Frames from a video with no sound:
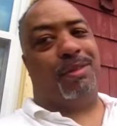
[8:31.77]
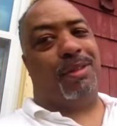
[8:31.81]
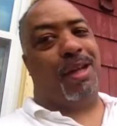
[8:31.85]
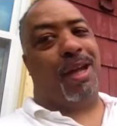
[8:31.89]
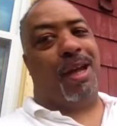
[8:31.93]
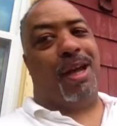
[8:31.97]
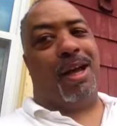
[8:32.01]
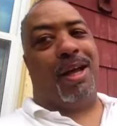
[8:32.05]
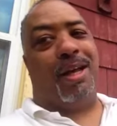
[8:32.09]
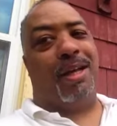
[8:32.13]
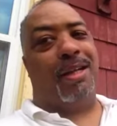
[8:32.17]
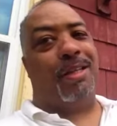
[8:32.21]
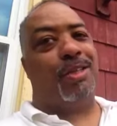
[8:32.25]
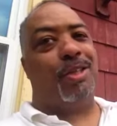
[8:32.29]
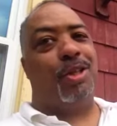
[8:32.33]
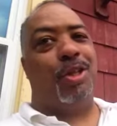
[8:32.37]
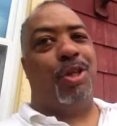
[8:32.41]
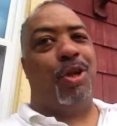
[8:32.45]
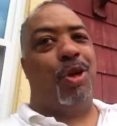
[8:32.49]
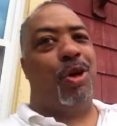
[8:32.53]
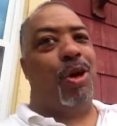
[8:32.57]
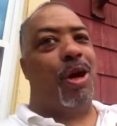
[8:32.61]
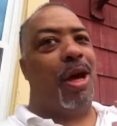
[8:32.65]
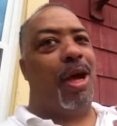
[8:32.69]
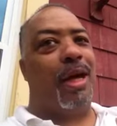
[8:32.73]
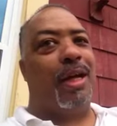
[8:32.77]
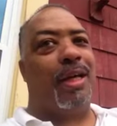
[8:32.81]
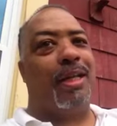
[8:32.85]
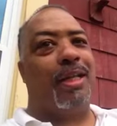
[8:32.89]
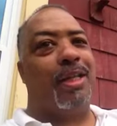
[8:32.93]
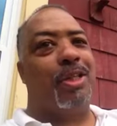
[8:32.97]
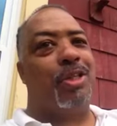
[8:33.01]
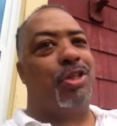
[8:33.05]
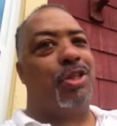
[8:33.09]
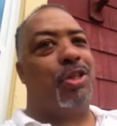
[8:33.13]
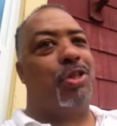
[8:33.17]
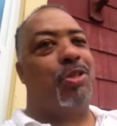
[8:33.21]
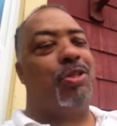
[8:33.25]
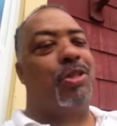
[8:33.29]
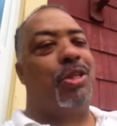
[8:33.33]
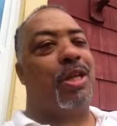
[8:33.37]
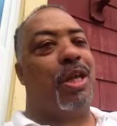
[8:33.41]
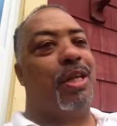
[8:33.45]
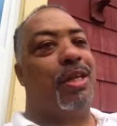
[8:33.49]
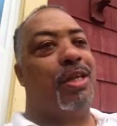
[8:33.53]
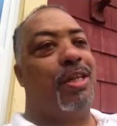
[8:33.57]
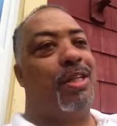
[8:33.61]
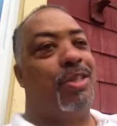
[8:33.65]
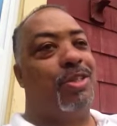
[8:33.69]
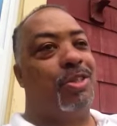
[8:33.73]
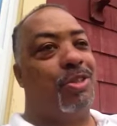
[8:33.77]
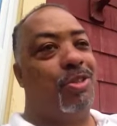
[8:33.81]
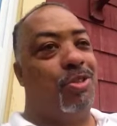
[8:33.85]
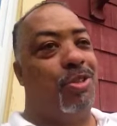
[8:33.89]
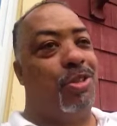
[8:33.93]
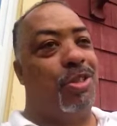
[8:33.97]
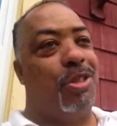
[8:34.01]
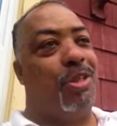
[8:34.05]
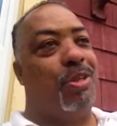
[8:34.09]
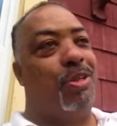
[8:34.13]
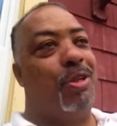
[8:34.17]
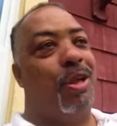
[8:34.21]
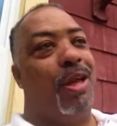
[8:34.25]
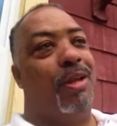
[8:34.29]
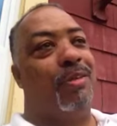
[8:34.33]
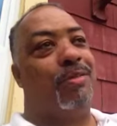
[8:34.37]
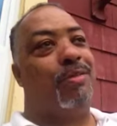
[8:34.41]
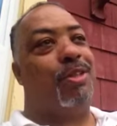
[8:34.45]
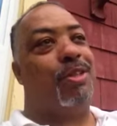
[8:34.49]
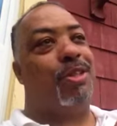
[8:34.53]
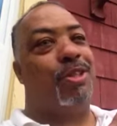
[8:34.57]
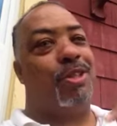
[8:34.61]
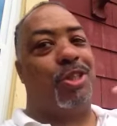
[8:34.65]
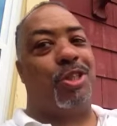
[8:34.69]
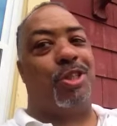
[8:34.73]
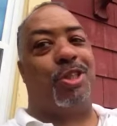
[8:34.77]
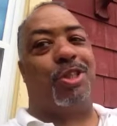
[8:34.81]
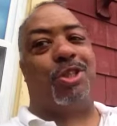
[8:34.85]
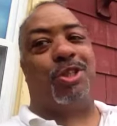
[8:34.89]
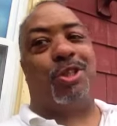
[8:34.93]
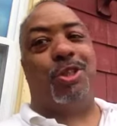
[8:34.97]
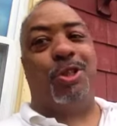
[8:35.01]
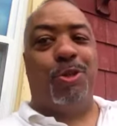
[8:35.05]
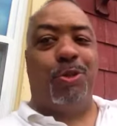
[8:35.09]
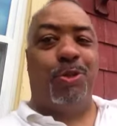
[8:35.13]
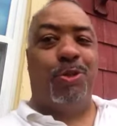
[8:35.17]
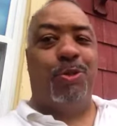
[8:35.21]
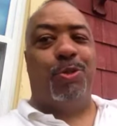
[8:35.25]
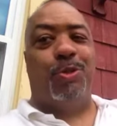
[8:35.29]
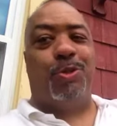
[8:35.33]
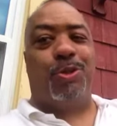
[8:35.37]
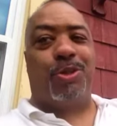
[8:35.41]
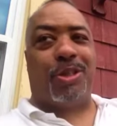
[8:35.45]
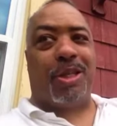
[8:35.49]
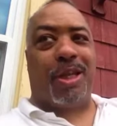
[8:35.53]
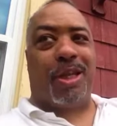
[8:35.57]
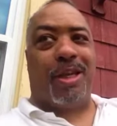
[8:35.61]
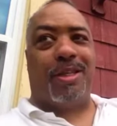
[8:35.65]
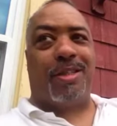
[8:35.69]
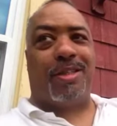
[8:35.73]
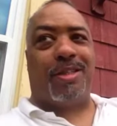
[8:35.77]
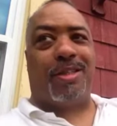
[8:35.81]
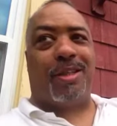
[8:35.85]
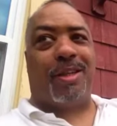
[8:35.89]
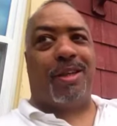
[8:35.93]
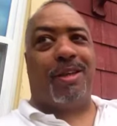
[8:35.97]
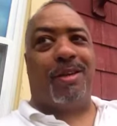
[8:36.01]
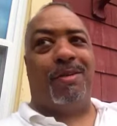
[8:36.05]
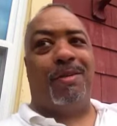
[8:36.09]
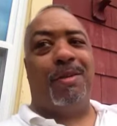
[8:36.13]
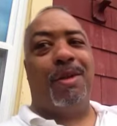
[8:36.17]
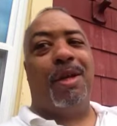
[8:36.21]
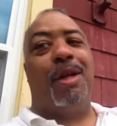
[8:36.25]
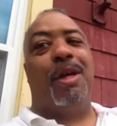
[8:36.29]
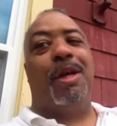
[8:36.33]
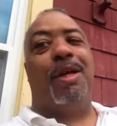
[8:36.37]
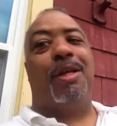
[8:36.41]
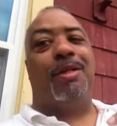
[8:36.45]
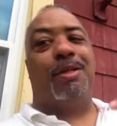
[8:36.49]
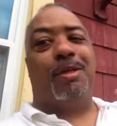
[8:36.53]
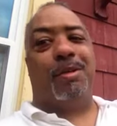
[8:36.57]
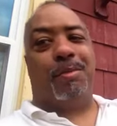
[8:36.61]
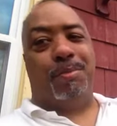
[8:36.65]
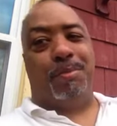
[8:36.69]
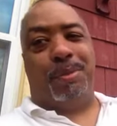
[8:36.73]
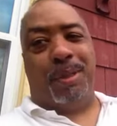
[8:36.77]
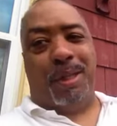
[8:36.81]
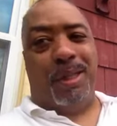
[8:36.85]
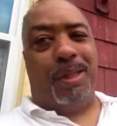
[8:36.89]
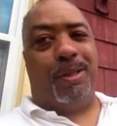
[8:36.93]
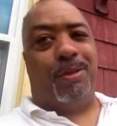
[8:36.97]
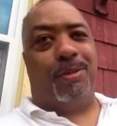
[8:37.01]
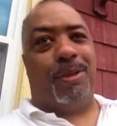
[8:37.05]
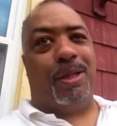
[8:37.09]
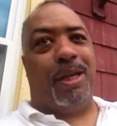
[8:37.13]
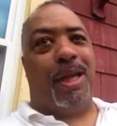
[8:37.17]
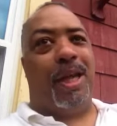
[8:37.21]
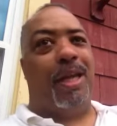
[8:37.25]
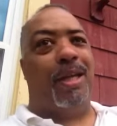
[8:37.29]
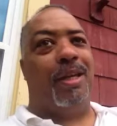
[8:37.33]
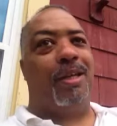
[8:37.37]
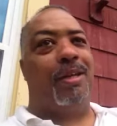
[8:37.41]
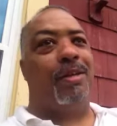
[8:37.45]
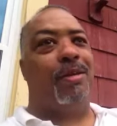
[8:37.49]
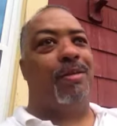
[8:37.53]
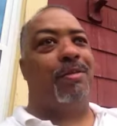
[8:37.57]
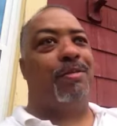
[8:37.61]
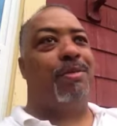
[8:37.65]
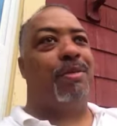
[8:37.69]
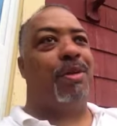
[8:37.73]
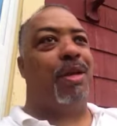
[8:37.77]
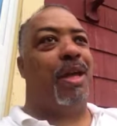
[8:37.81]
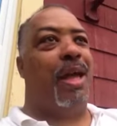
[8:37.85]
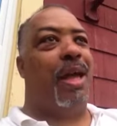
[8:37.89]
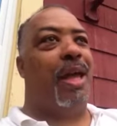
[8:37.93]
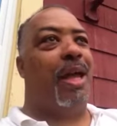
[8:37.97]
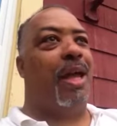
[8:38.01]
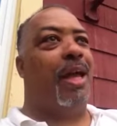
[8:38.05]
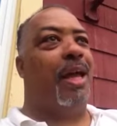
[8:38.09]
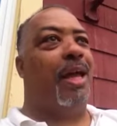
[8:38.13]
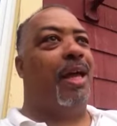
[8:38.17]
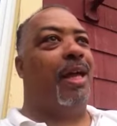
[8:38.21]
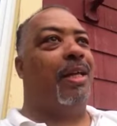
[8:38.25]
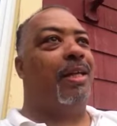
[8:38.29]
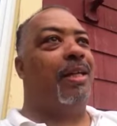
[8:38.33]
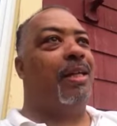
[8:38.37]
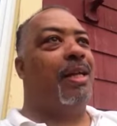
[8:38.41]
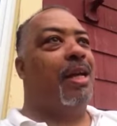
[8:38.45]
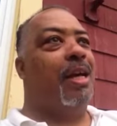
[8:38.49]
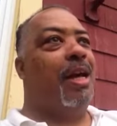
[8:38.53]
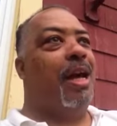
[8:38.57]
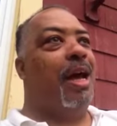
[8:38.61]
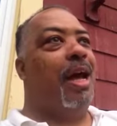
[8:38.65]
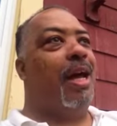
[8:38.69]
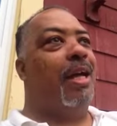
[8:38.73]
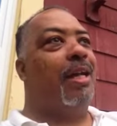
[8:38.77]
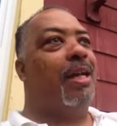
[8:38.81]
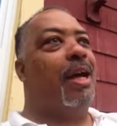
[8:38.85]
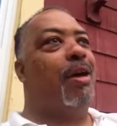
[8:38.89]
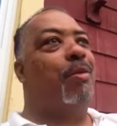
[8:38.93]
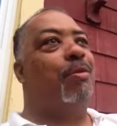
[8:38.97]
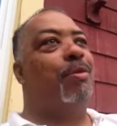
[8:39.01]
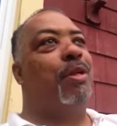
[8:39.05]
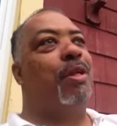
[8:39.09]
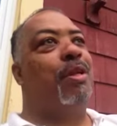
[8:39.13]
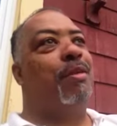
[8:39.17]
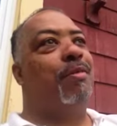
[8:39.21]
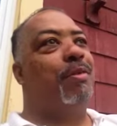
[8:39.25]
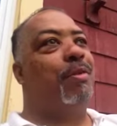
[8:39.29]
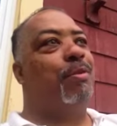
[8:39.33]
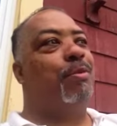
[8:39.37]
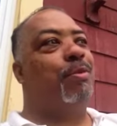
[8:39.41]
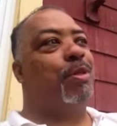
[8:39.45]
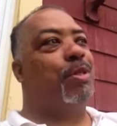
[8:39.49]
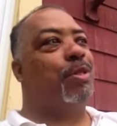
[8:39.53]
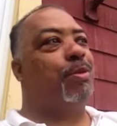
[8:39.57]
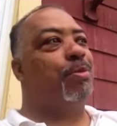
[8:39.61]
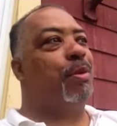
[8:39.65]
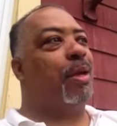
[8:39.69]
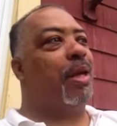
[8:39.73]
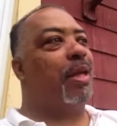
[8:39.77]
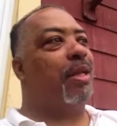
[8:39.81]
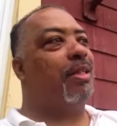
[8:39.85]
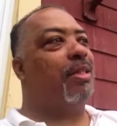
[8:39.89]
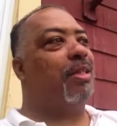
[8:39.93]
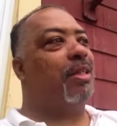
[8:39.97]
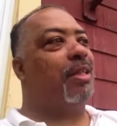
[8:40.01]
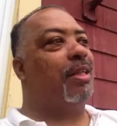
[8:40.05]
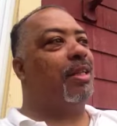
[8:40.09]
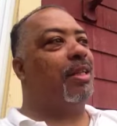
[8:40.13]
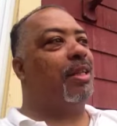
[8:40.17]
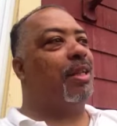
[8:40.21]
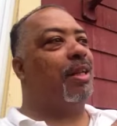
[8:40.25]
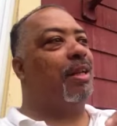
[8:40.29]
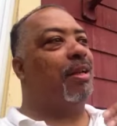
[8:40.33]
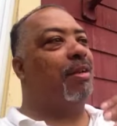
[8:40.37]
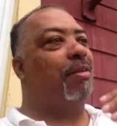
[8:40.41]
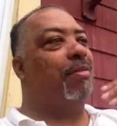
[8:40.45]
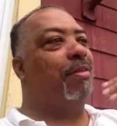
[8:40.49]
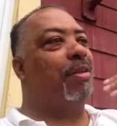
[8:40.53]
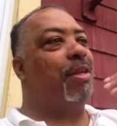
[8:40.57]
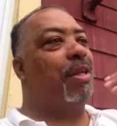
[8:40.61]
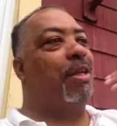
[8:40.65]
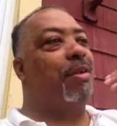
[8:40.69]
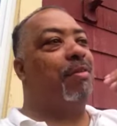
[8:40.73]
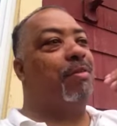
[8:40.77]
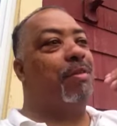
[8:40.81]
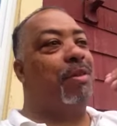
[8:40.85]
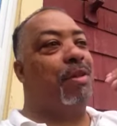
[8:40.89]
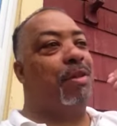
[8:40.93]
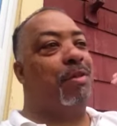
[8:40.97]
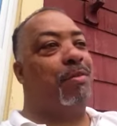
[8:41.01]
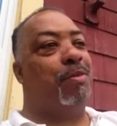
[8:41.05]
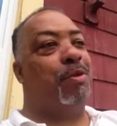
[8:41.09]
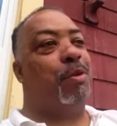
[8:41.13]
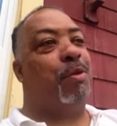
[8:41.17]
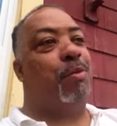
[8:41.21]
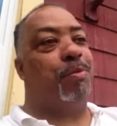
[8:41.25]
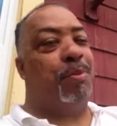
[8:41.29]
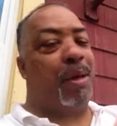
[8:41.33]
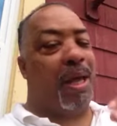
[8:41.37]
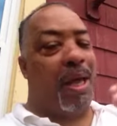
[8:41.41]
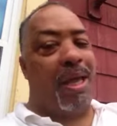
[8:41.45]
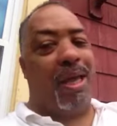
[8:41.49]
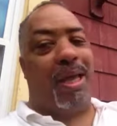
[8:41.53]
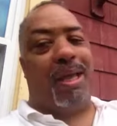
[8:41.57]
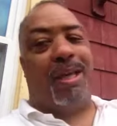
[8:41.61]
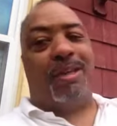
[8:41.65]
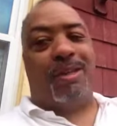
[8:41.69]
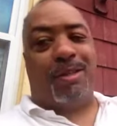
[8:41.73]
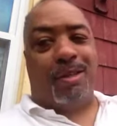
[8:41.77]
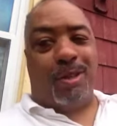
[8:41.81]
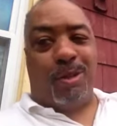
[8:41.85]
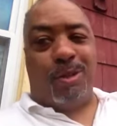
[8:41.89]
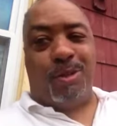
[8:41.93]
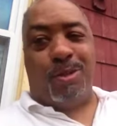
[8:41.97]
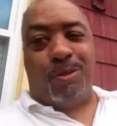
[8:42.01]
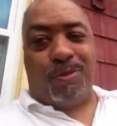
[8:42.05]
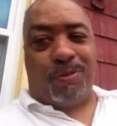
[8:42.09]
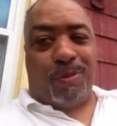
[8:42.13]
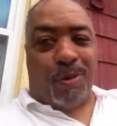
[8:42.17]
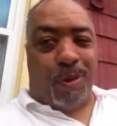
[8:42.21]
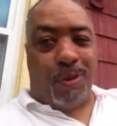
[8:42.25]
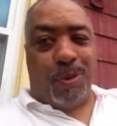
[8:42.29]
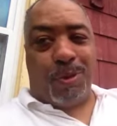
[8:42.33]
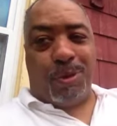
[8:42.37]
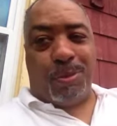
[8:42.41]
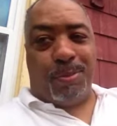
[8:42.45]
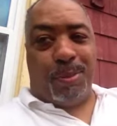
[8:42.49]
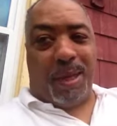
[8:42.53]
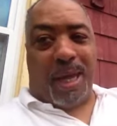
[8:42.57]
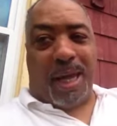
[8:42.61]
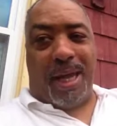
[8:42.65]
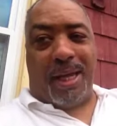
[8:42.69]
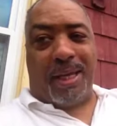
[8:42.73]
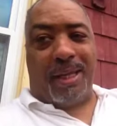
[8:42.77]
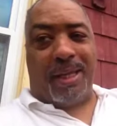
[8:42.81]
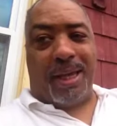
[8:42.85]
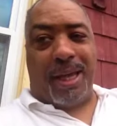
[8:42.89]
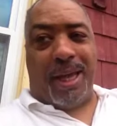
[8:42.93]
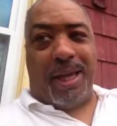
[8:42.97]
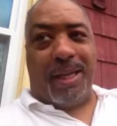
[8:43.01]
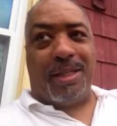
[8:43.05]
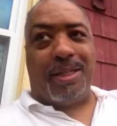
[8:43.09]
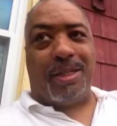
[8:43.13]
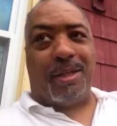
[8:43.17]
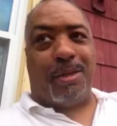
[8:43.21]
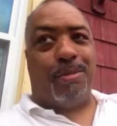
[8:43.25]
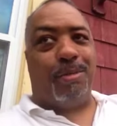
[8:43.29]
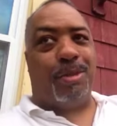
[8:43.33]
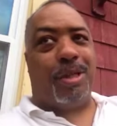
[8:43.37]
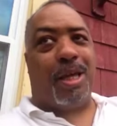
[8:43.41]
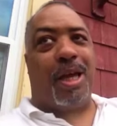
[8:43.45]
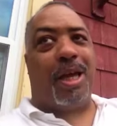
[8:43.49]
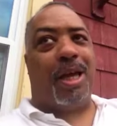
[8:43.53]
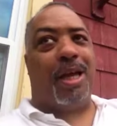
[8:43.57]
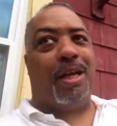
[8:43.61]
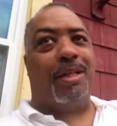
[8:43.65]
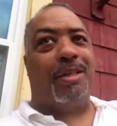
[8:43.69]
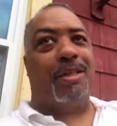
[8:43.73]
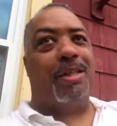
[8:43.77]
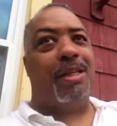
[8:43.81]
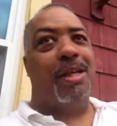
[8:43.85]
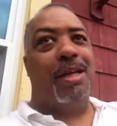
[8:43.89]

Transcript: I can excuse that because you still have to just use that stuff to be creative, and I would even respect it even if you paid those folks back at some time.